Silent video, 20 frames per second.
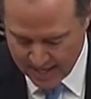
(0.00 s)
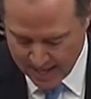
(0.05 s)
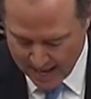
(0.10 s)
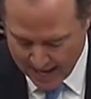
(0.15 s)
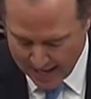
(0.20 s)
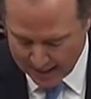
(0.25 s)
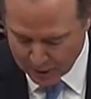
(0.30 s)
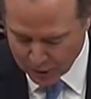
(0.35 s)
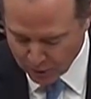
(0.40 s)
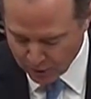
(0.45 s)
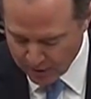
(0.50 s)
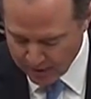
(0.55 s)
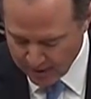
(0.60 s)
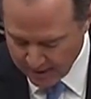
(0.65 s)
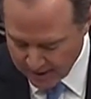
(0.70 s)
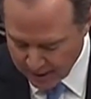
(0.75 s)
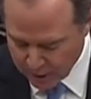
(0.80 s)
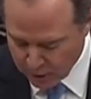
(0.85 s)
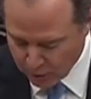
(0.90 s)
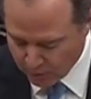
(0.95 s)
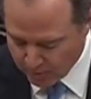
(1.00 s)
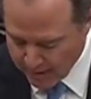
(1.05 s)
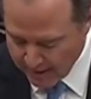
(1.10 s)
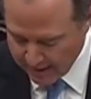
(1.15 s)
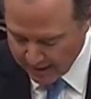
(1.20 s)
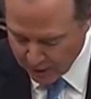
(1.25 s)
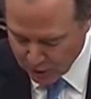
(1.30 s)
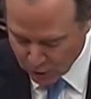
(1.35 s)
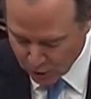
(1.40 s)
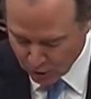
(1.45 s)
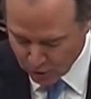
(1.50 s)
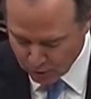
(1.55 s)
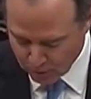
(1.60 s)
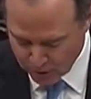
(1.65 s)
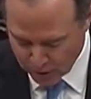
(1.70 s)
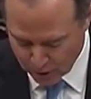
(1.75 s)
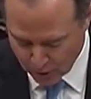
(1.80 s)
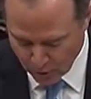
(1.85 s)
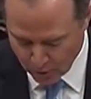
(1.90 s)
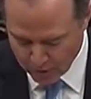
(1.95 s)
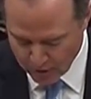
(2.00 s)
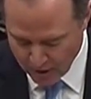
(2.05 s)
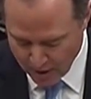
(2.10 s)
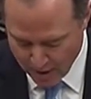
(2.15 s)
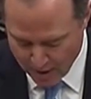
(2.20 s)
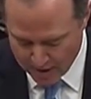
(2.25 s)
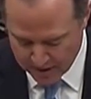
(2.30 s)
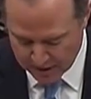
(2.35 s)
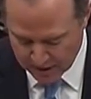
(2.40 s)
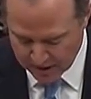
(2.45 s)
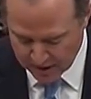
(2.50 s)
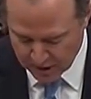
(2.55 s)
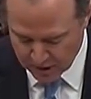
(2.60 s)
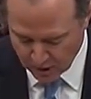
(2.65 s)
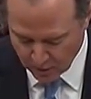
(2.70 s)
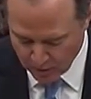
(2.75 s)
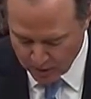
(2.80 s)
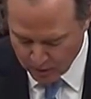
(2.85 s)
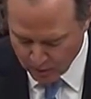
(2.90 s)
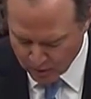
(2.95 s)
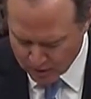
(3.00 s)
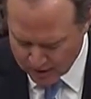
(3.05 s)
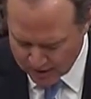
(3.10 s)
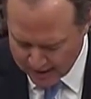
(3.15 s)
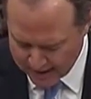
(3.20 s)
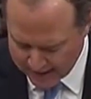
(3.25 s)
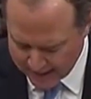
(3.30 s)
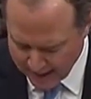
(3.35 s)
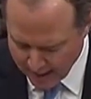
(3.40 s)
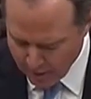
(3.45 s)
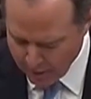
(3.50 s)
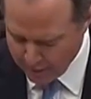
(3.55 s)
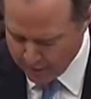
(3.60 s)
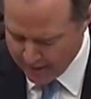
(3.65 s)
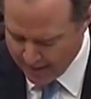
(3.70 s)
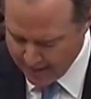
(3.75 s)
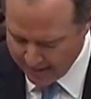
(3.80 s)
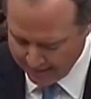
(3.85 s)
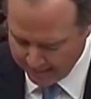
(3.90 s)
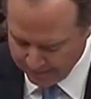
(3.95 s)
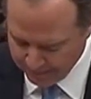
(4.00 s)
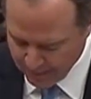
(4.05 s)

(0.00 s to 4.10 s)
actually the issue of making sure to restore the honesty, so we will take care of that.